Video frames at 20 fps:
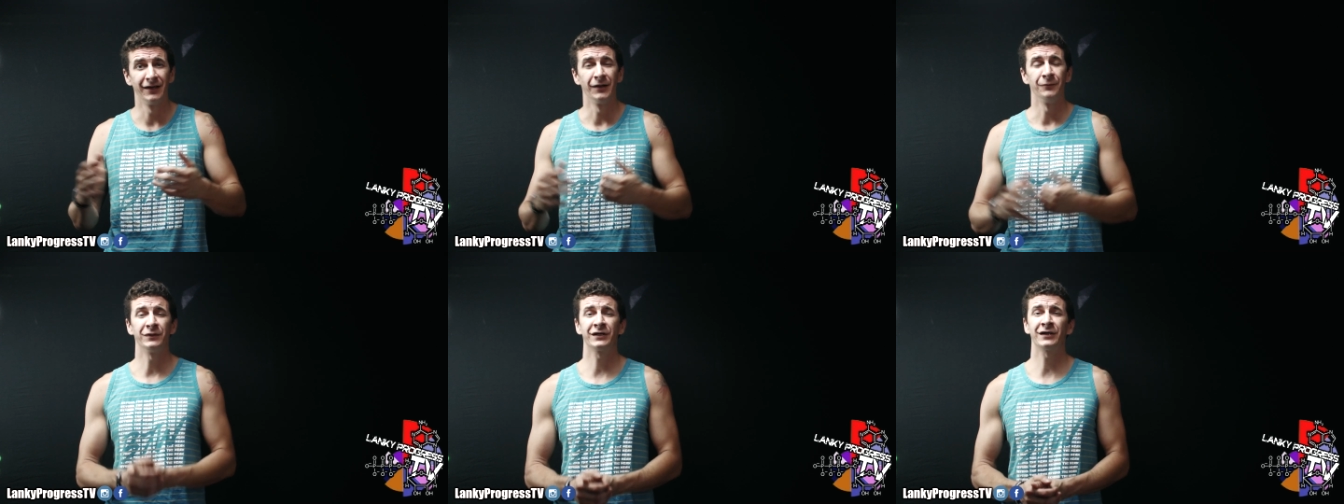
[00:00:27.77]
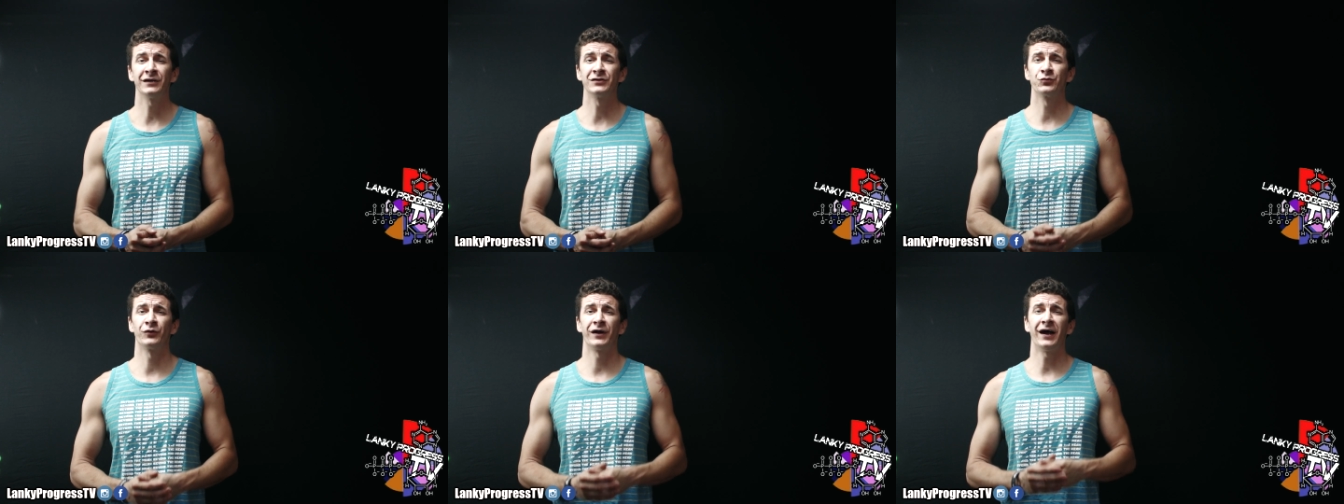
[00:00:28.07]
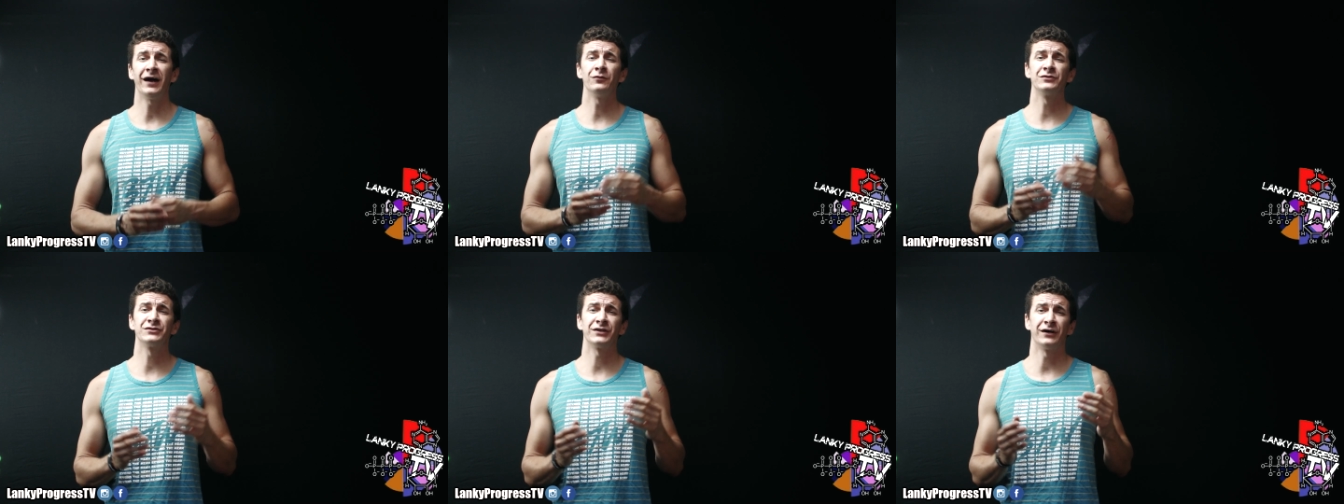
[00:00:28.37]
Because when
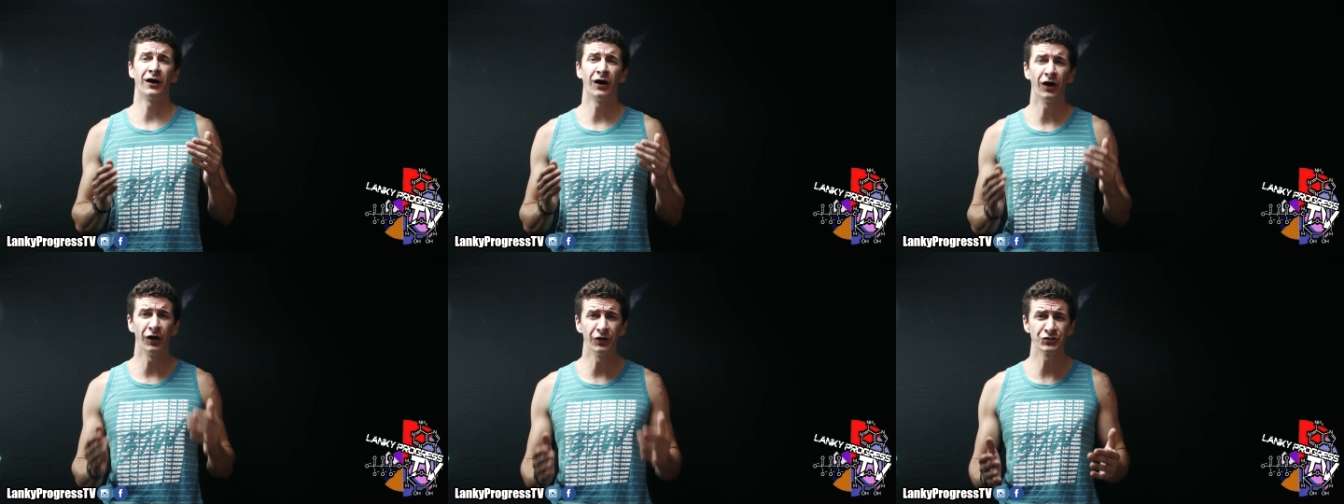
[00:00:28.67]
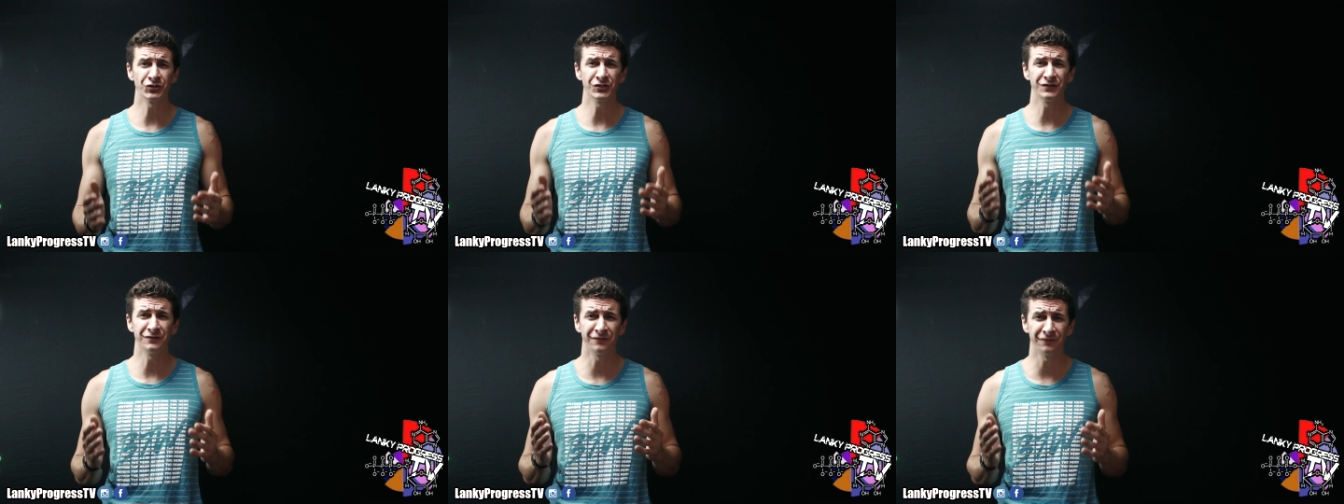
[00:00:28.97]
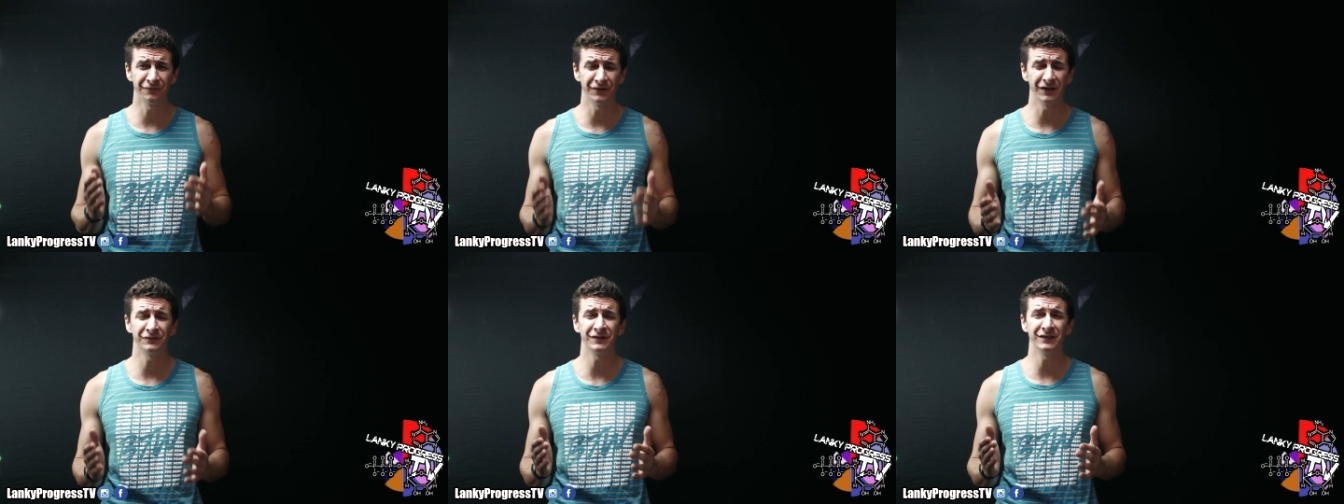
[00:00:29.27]
I was
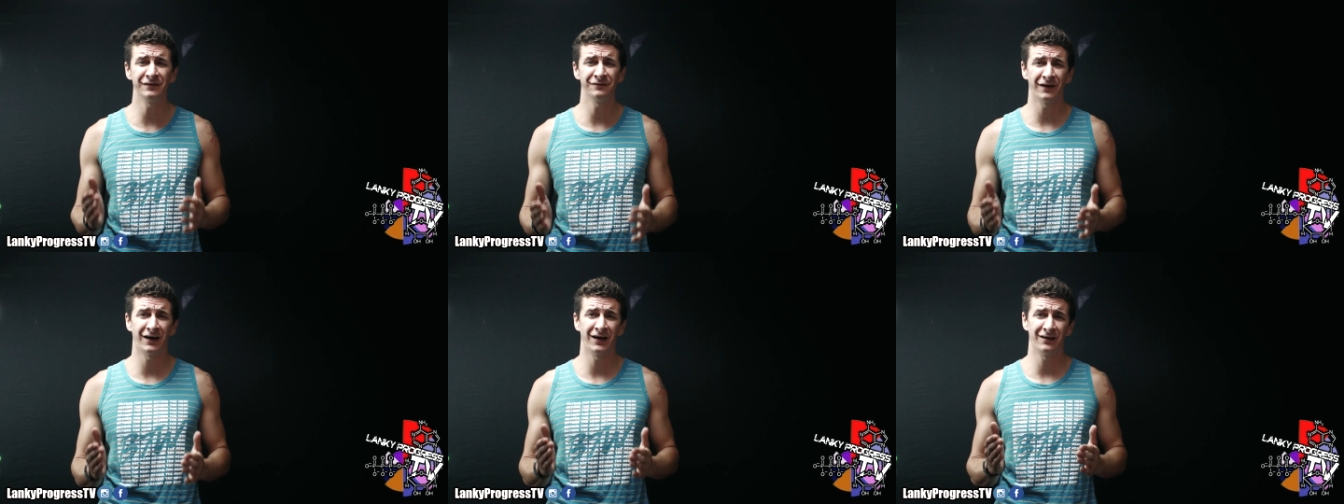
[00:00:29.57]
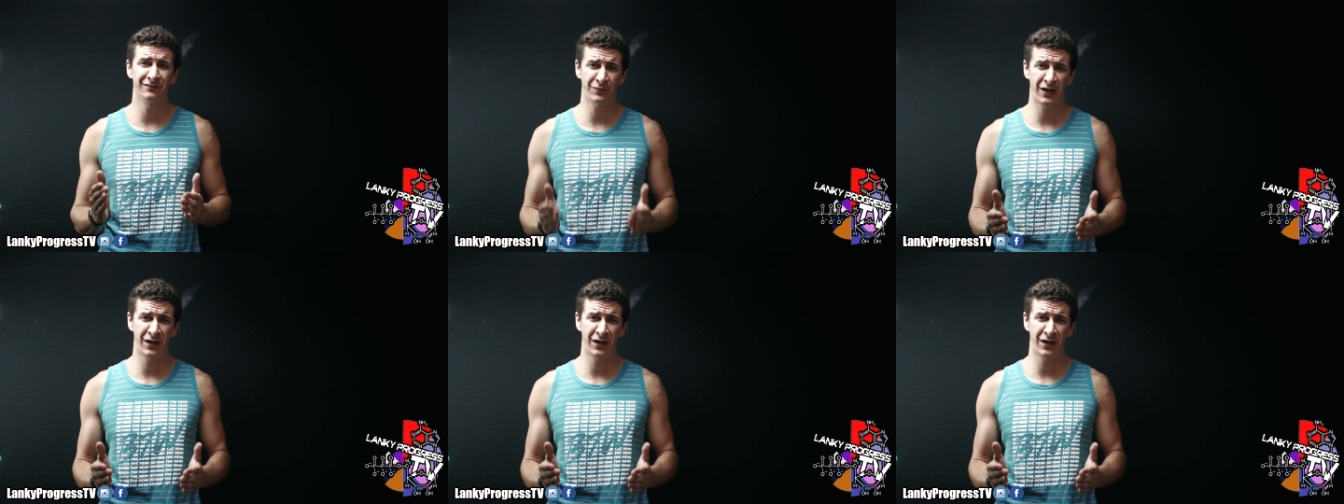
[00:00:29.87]
155